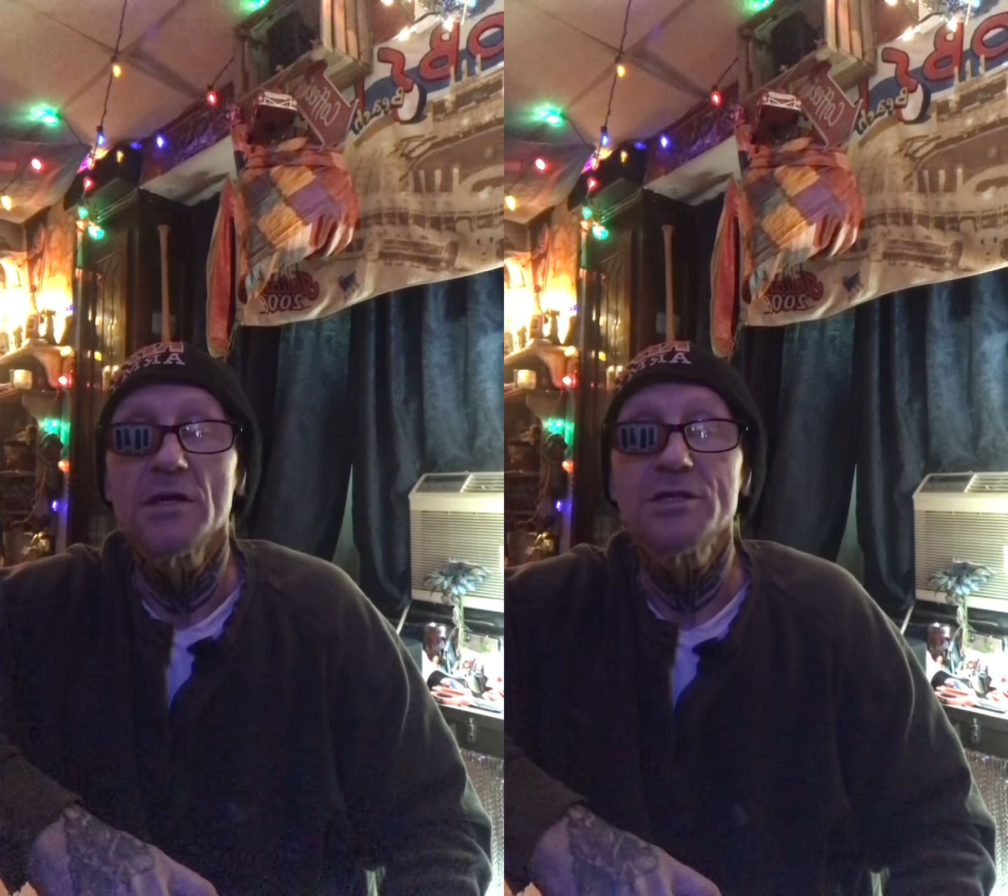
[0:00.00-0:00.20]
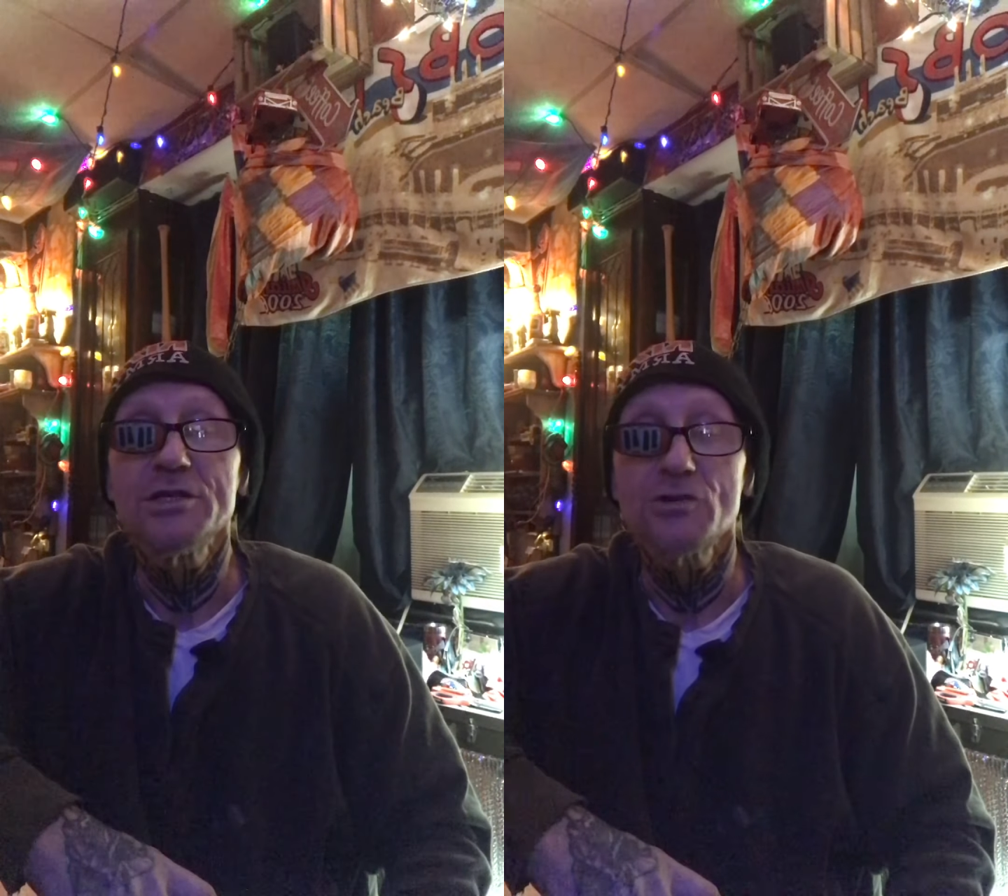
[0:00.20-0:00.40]

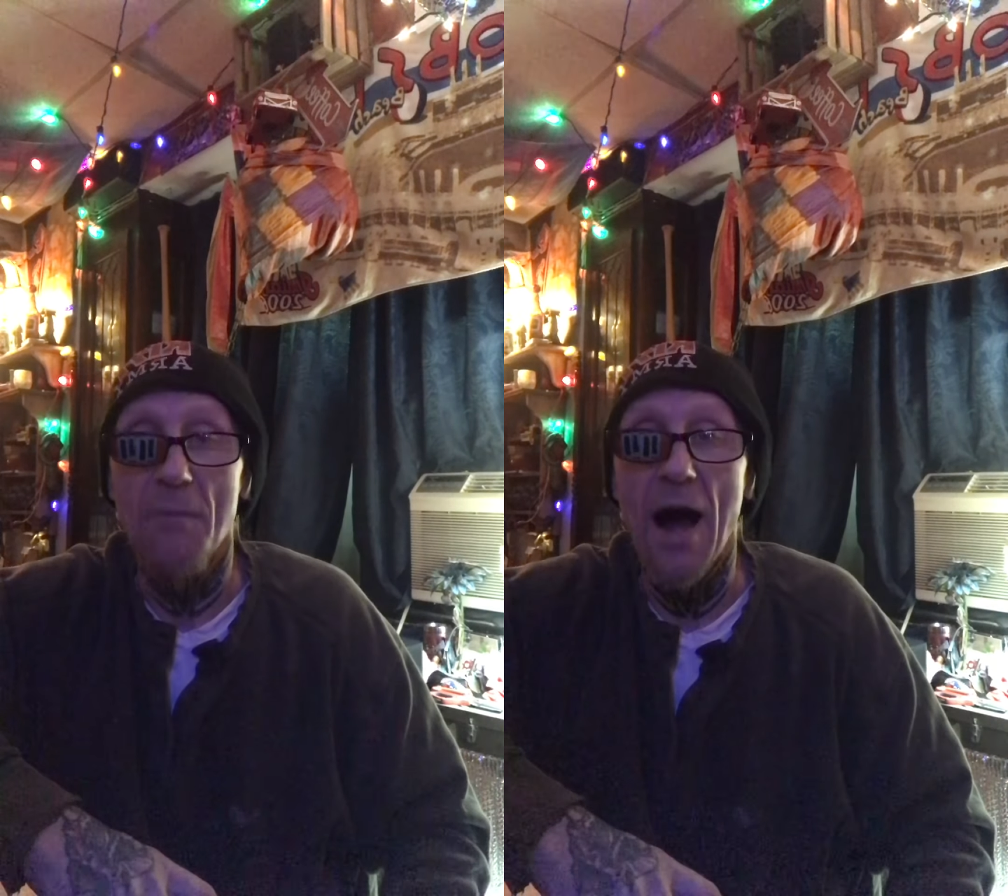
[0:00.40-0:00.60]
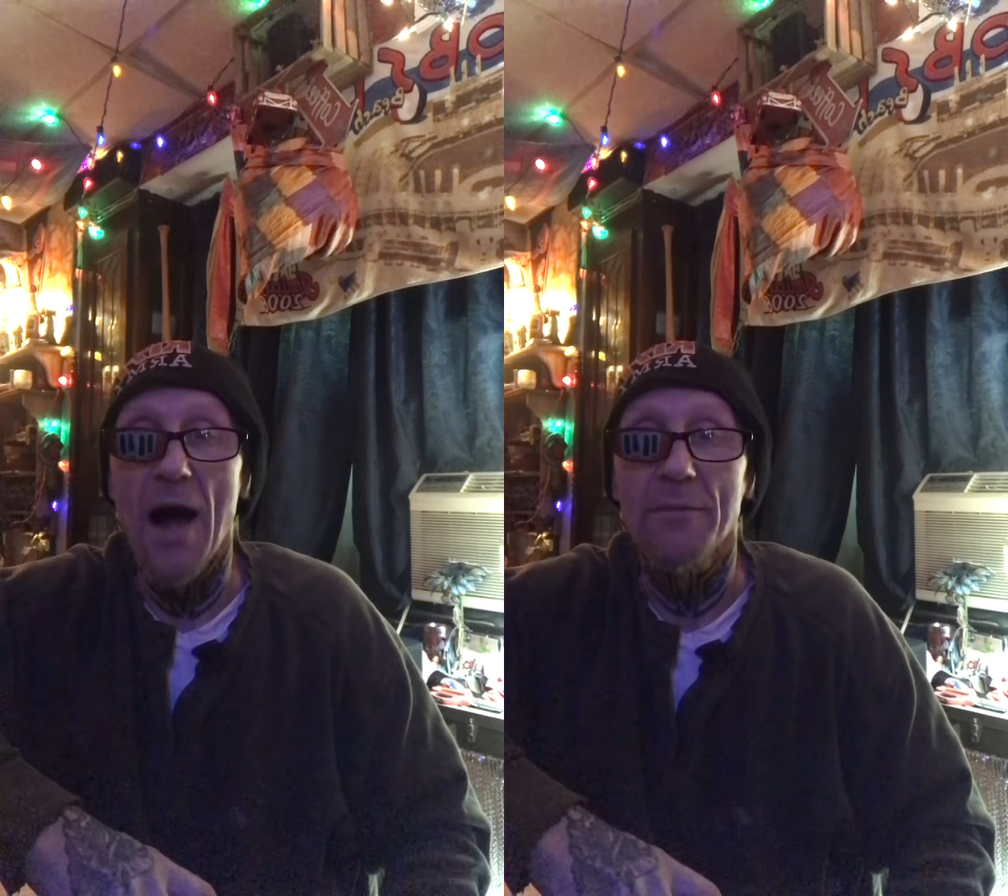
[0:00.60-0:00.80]
she's your
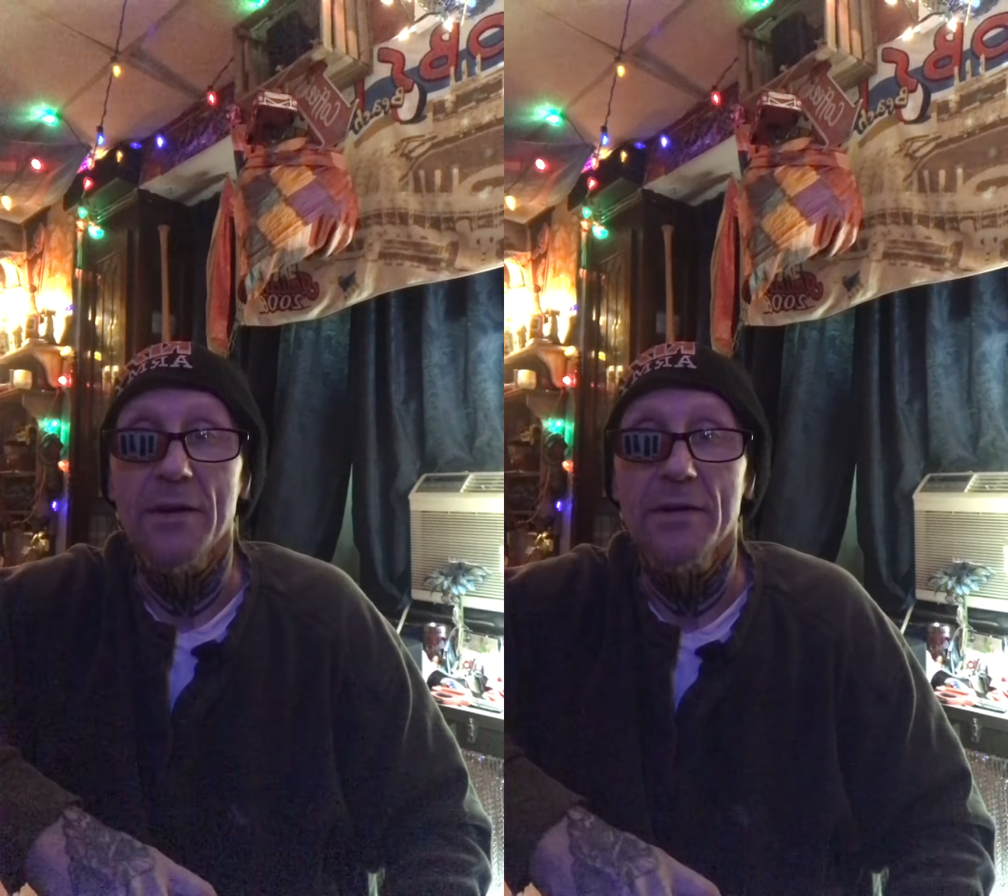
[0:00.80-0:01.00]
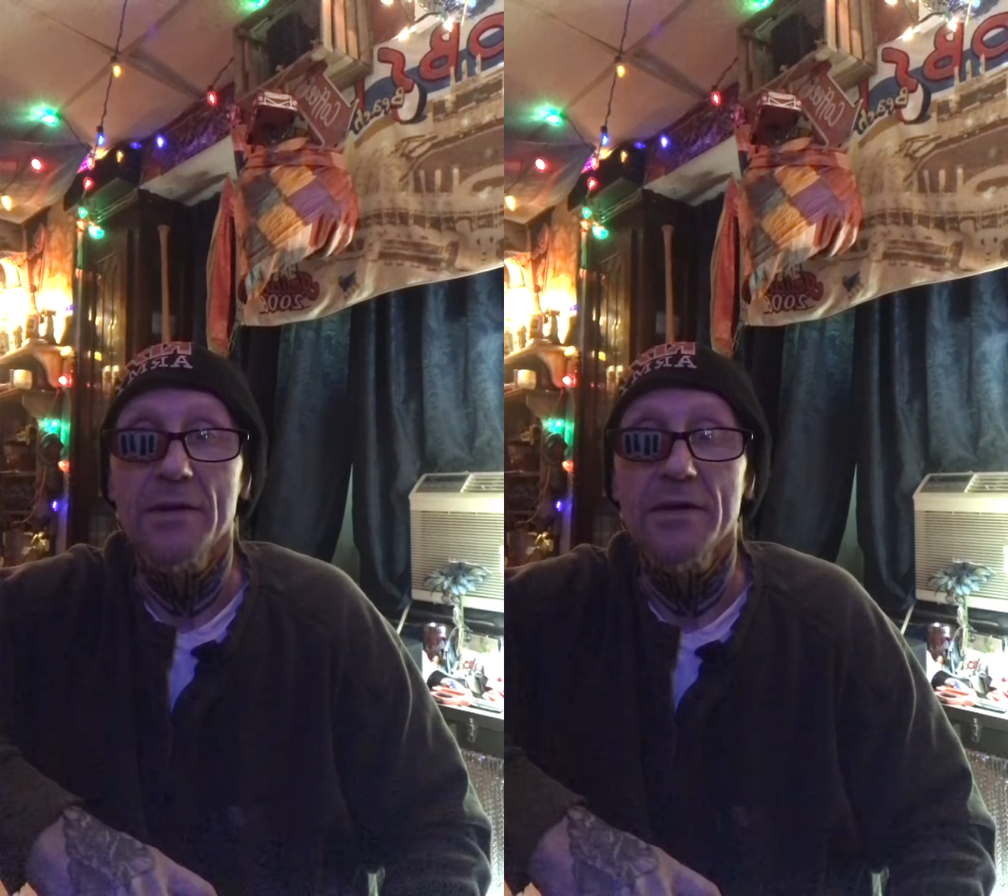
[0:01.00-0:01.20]
mom.
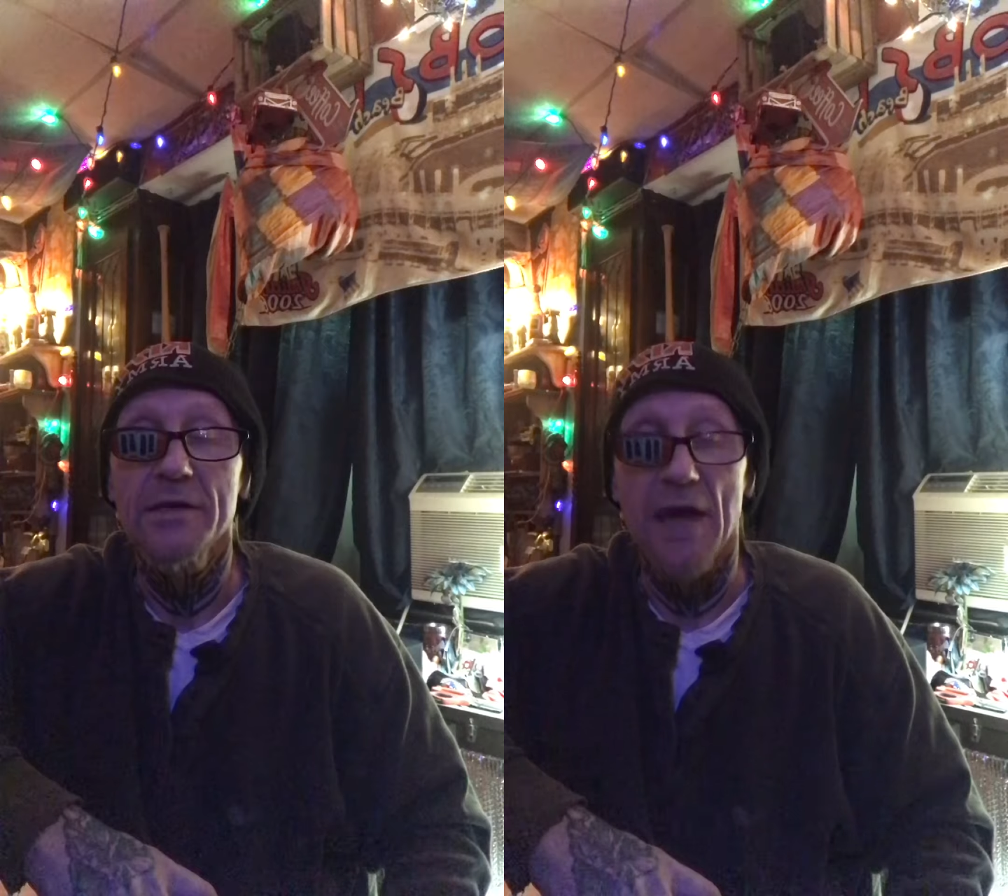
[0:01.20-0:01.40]
You